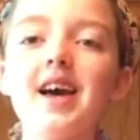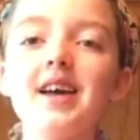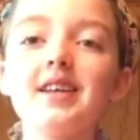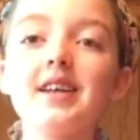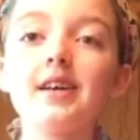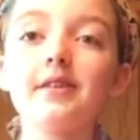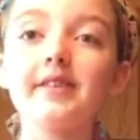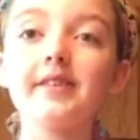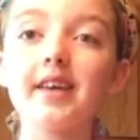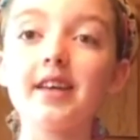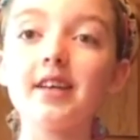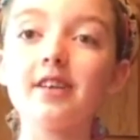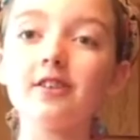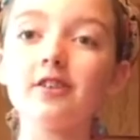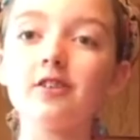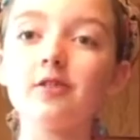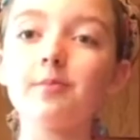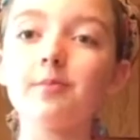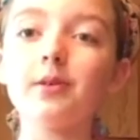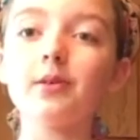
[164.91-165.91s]
Now take your
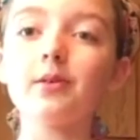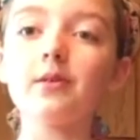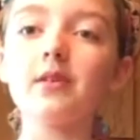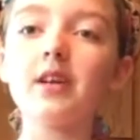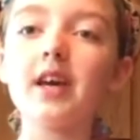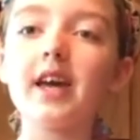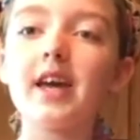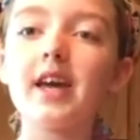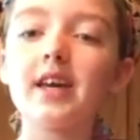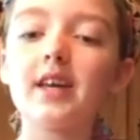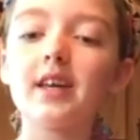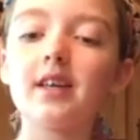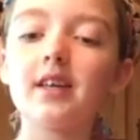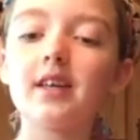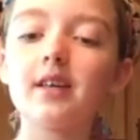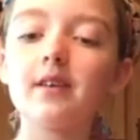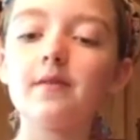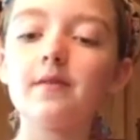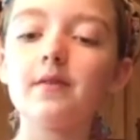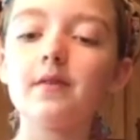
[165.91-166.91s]
spoon and
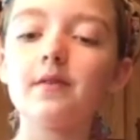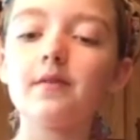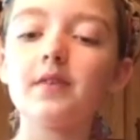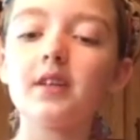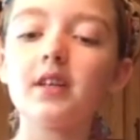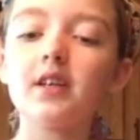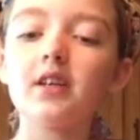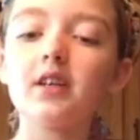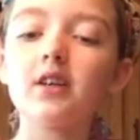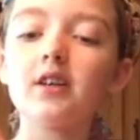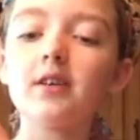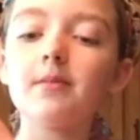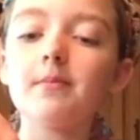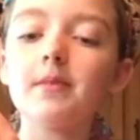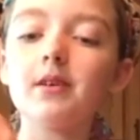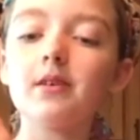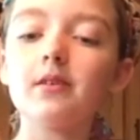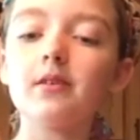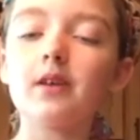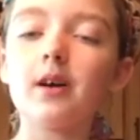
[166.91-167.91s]
give your vinegar and
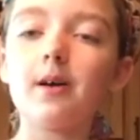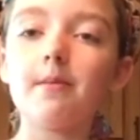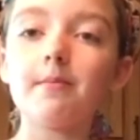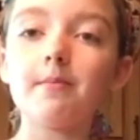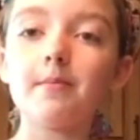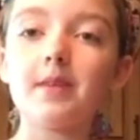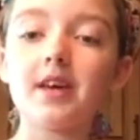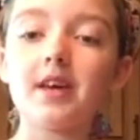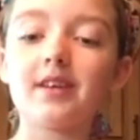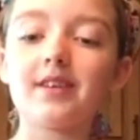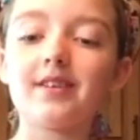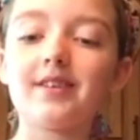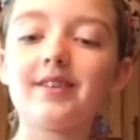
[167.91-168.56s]
milk a mix.